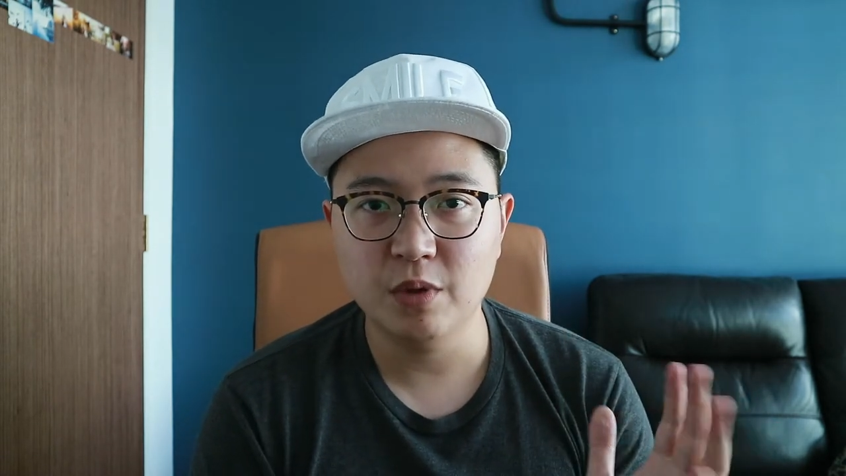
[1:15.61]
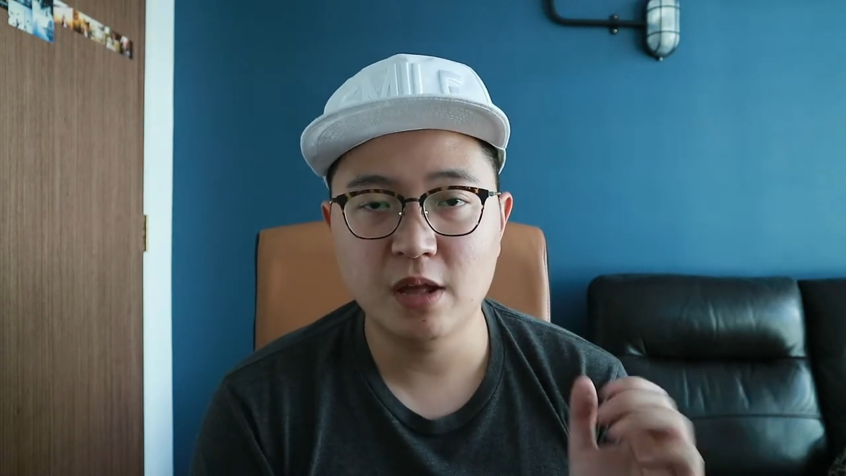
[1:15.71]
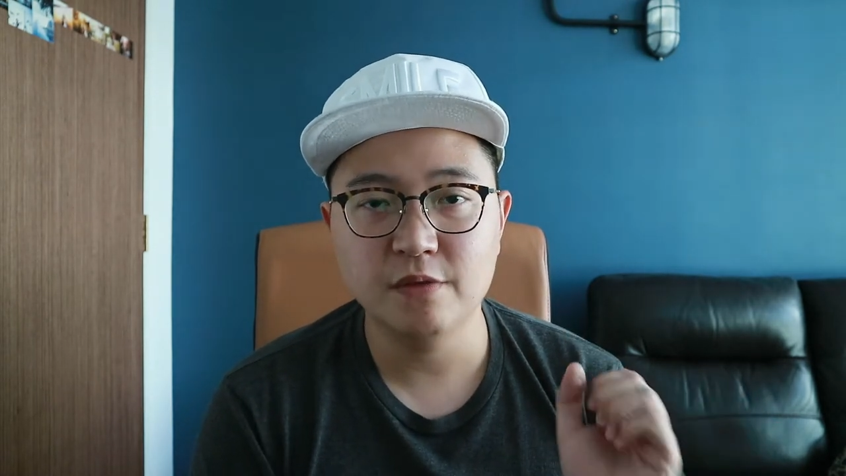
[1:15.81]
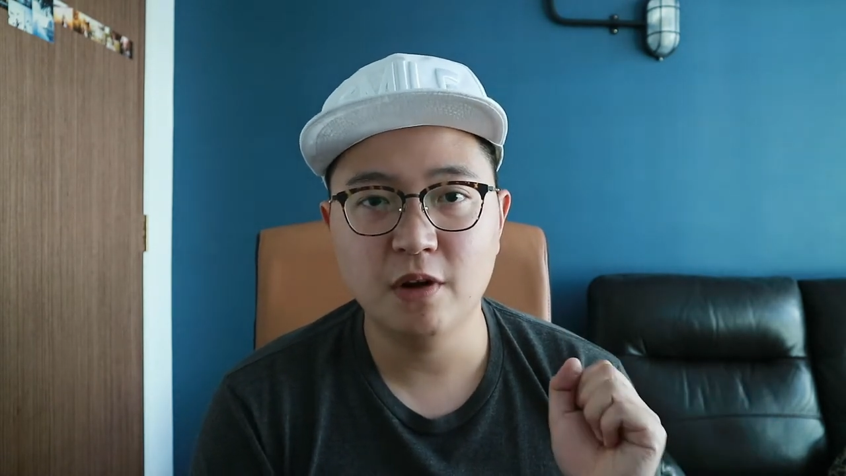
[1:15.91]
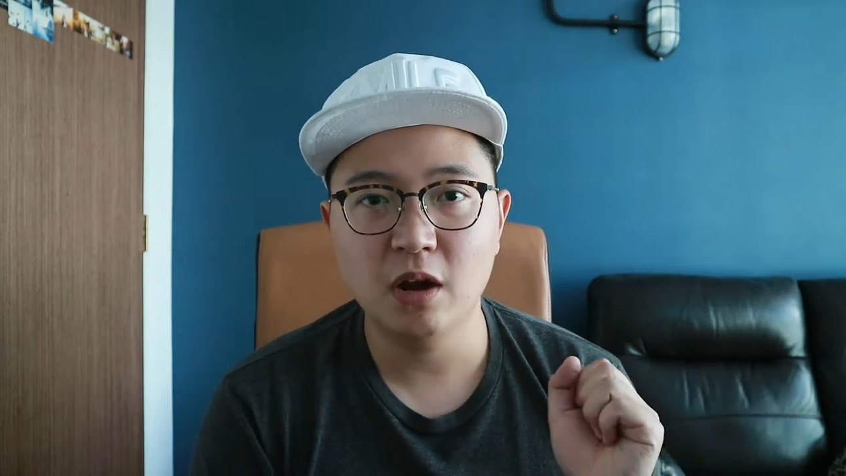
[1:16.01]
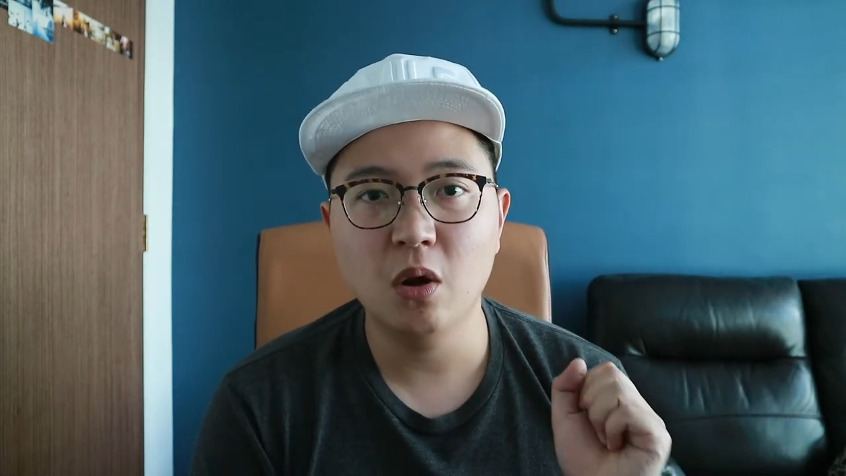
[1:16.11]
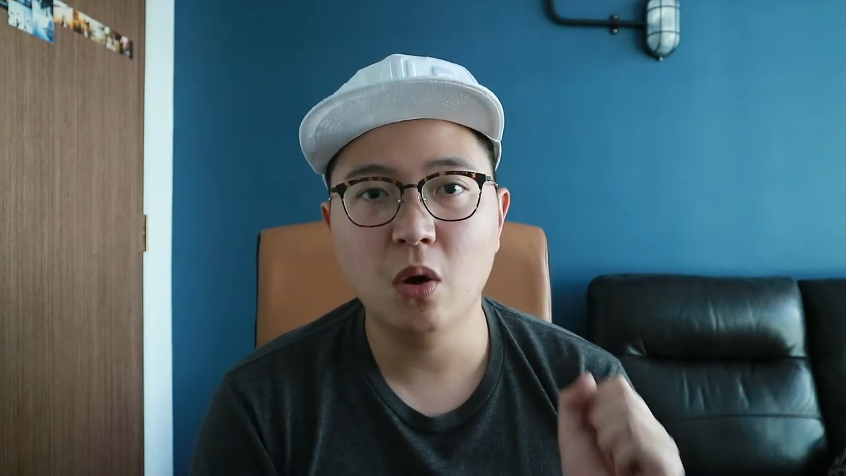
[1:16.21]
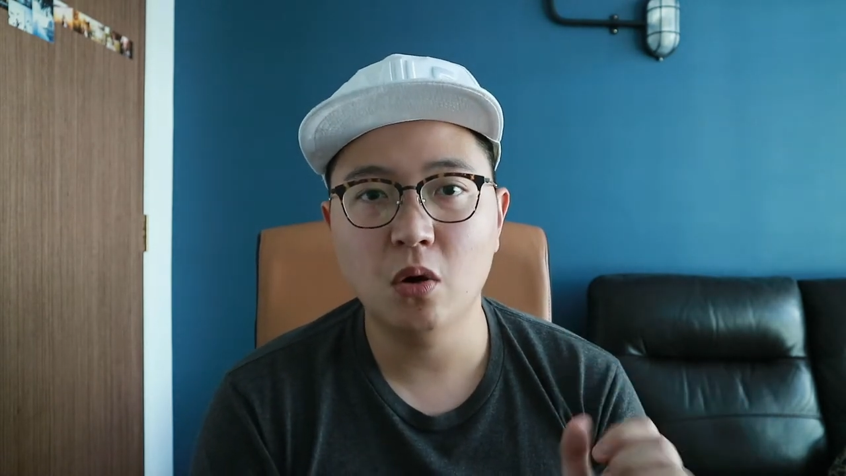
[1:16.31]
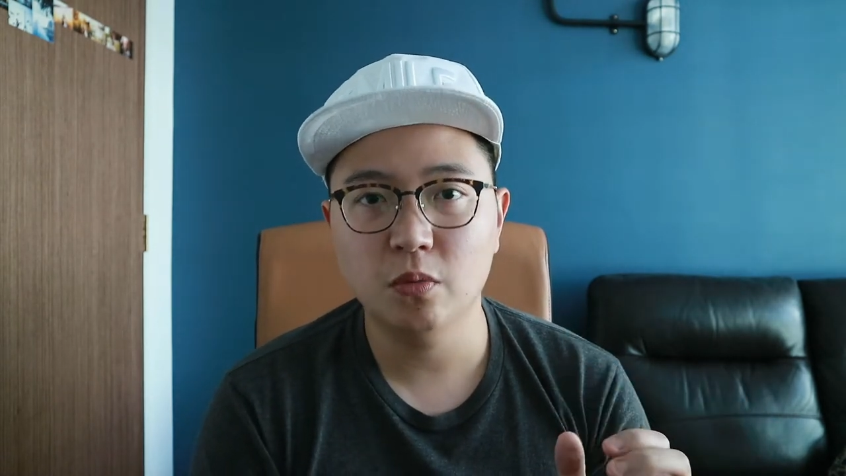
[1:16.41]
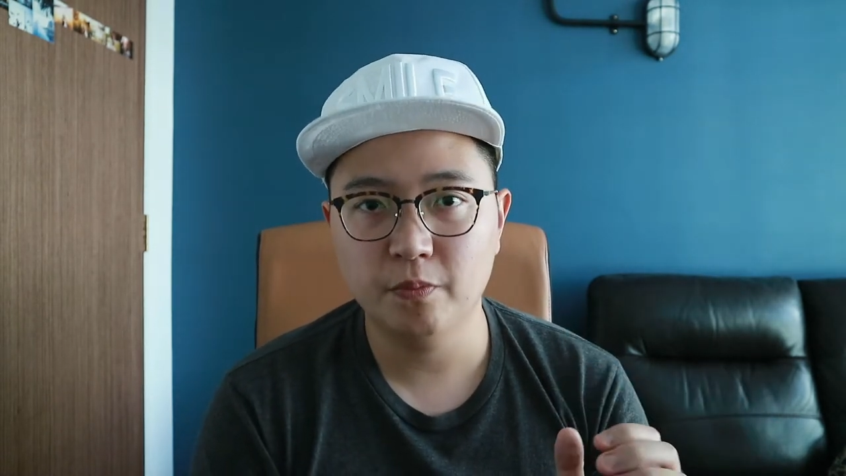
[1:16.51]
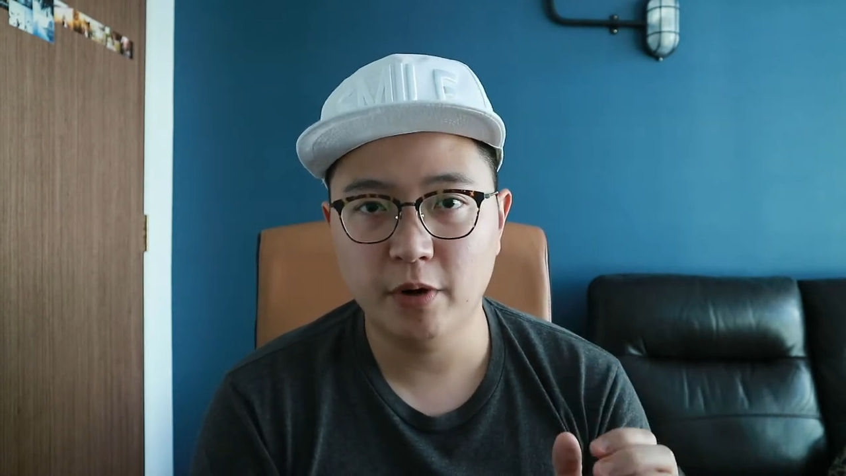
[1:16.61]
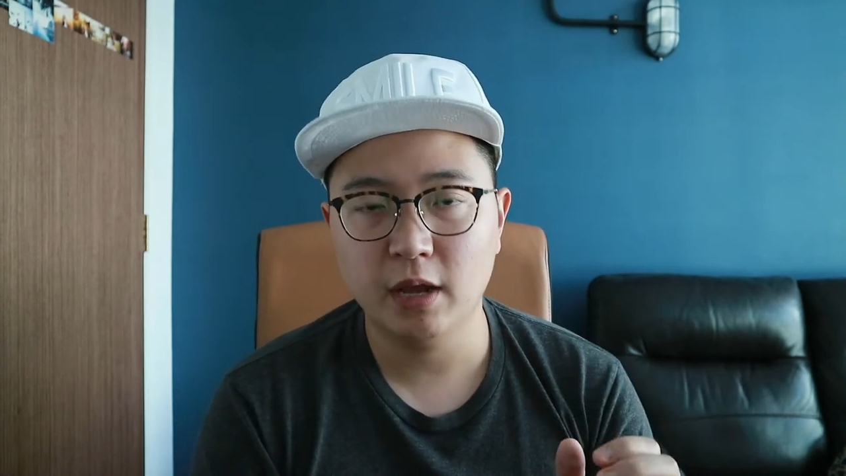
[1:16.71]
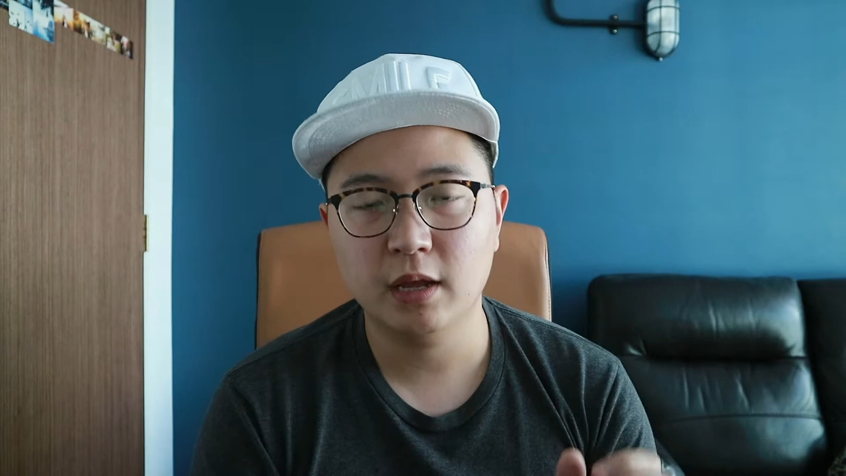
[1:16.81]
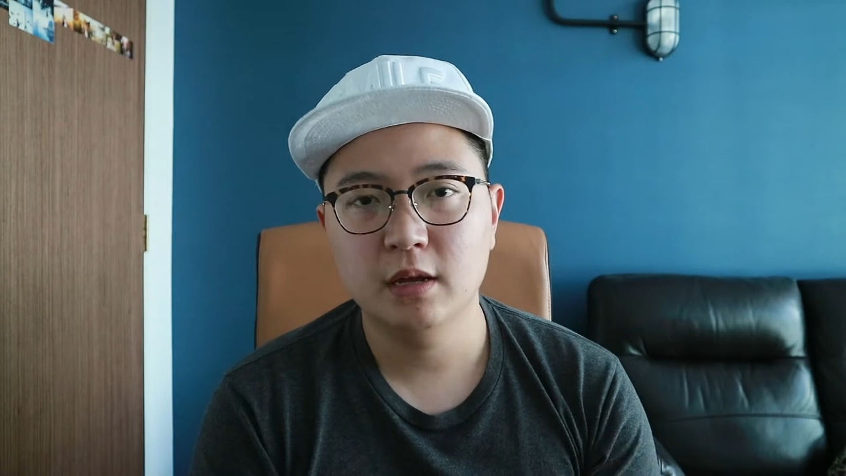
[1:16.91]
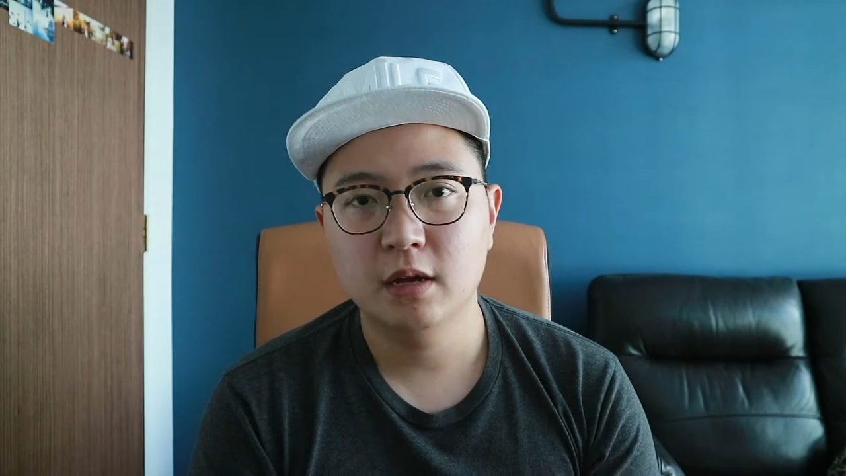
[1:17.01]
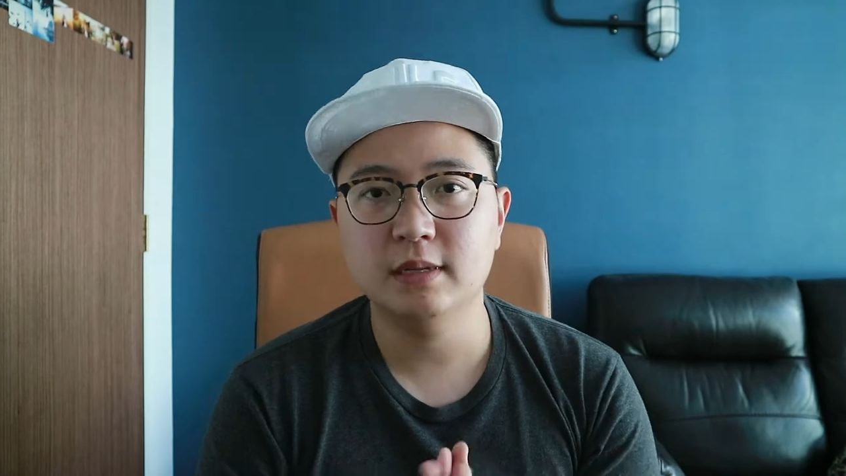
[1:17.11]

had a very long break.